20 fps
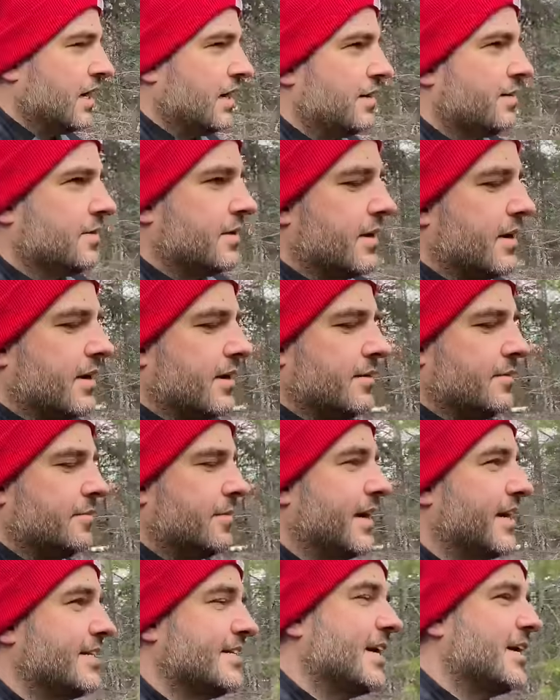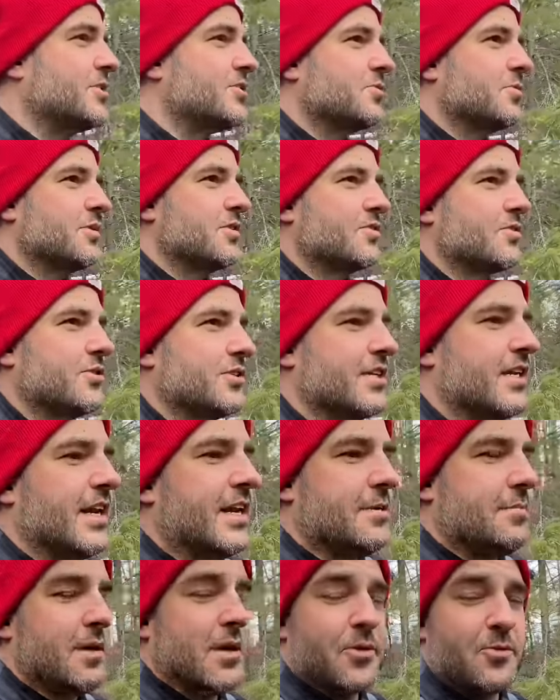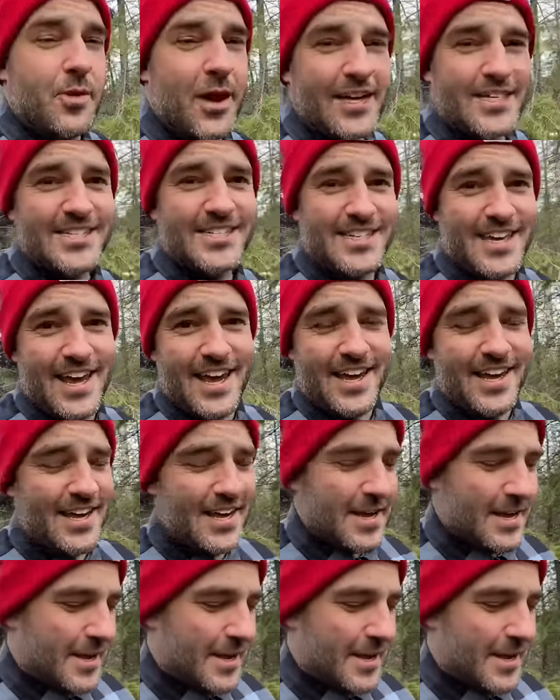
It uh, my intention was for today to be a rest day.